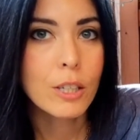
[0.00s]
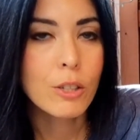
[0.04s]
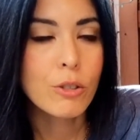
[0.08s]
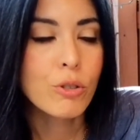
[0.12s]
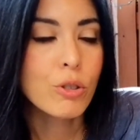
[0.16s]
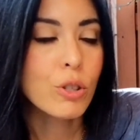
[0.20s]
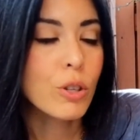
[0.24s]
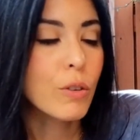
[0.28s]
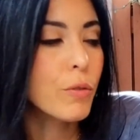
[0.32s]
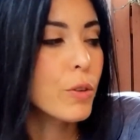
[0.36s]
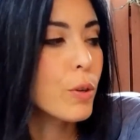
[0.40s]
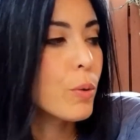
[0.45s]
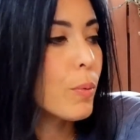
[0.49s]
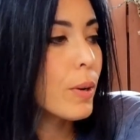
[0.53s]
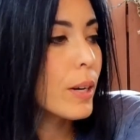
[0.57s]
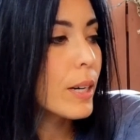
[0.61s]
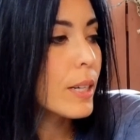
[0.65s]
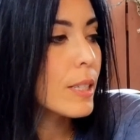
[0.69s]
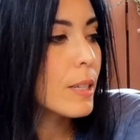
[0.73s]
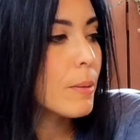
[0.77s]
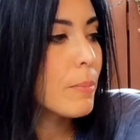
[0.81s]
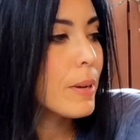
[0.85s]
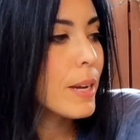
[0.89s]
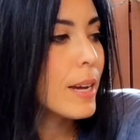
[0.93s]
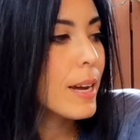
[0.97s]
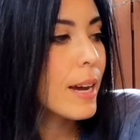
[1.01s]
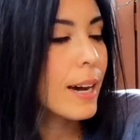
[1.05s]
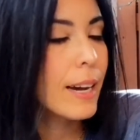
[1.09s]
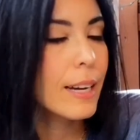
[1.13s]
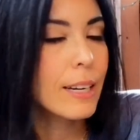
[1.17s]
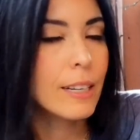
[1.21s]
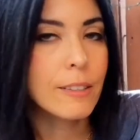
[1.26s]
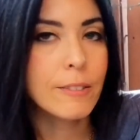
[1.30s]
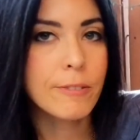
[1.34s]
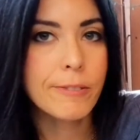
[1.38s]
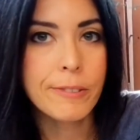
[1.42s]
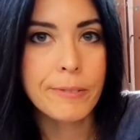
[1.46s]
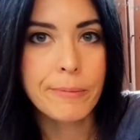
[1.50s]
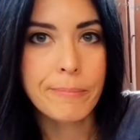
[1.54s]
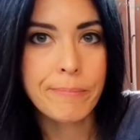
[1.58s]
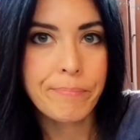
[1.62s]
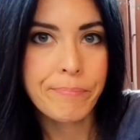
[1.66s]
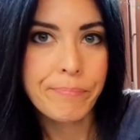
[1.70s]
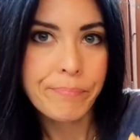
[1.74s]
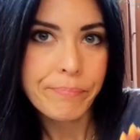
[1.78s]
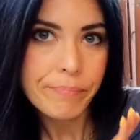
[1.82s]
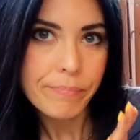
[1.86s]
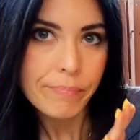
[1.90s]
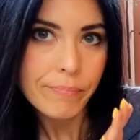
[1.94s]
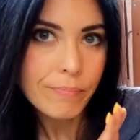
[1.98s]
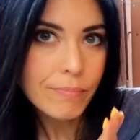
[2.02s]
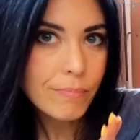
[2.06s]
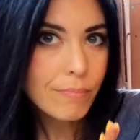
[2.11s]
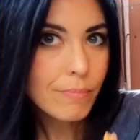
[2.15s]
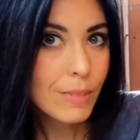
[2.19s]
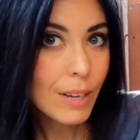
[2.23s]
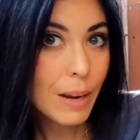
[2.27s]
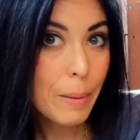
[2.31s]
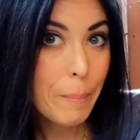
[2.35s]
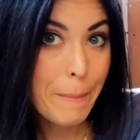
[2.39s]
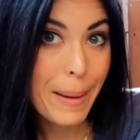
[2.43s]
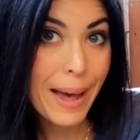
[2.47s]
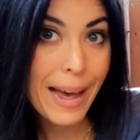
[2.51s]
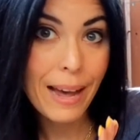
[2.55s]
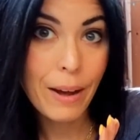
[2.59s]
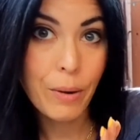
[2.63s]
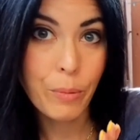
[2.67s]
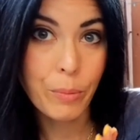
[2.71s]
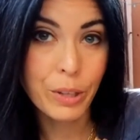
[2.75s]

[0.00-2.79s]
So if you want it to be kind of matte